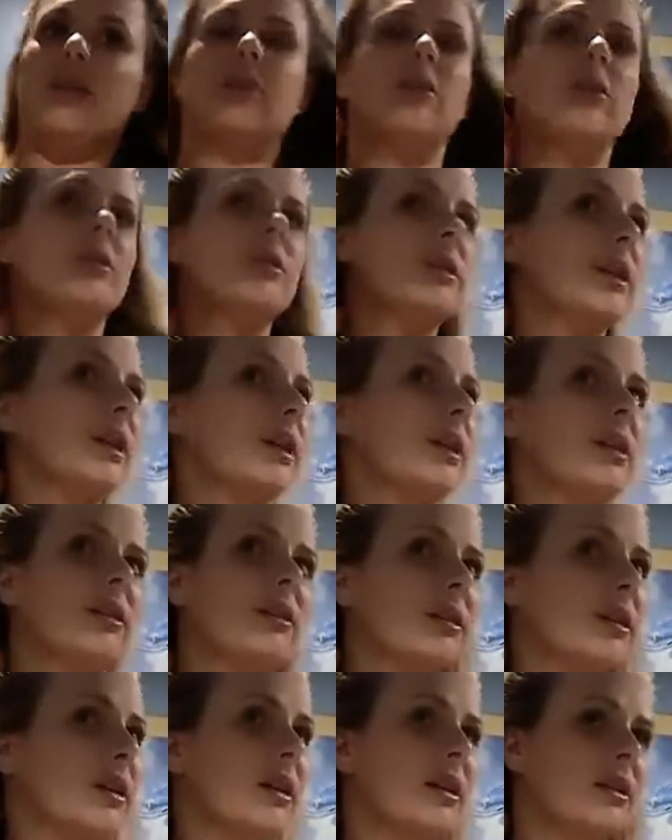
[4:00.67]
ever taken out
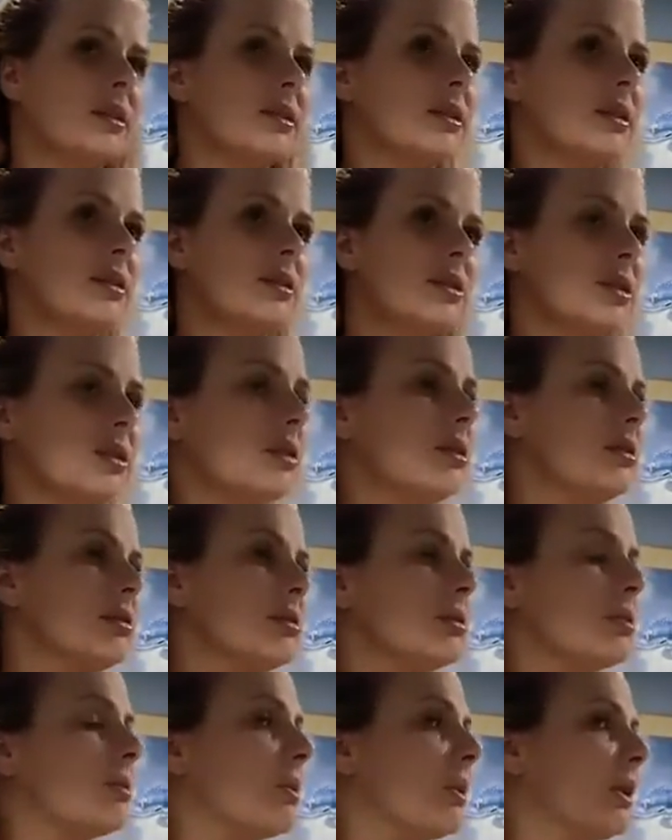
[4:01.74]
like extensions or
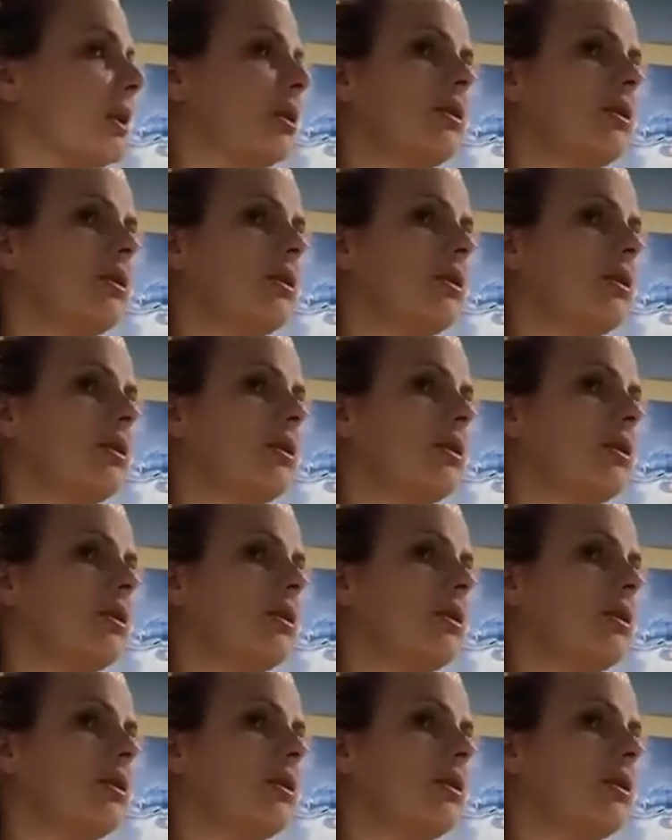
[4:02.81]
something,